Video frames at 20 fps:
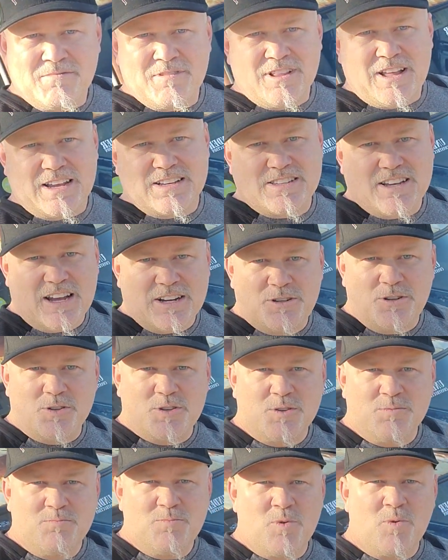like I said, I'll do
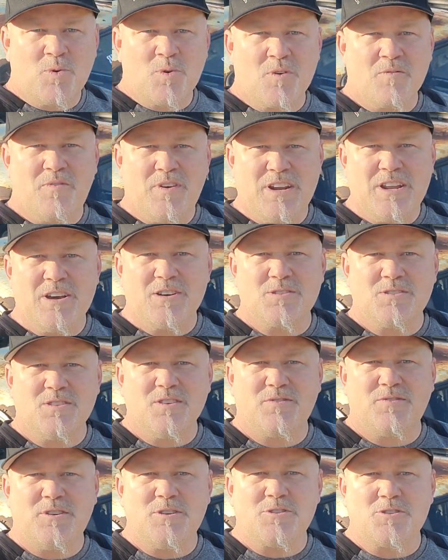some more videos in the
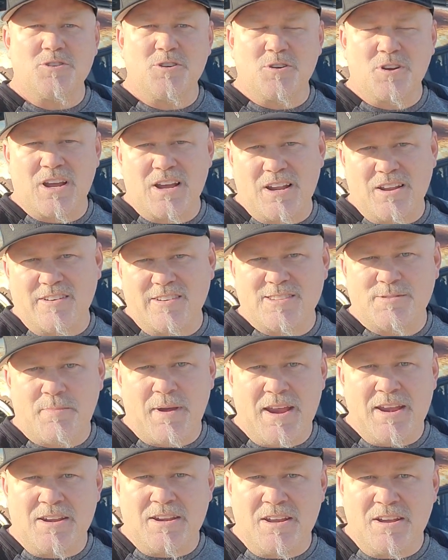future, kind of
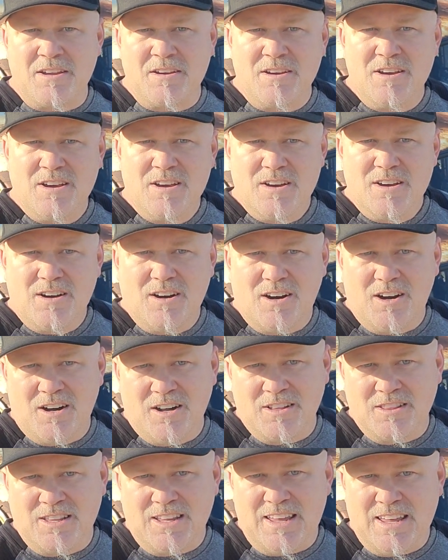expanding
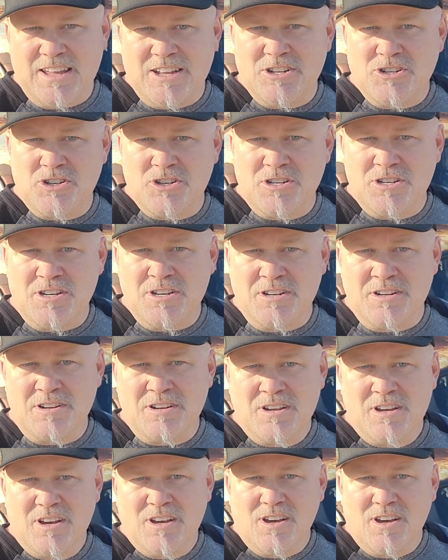on the engine,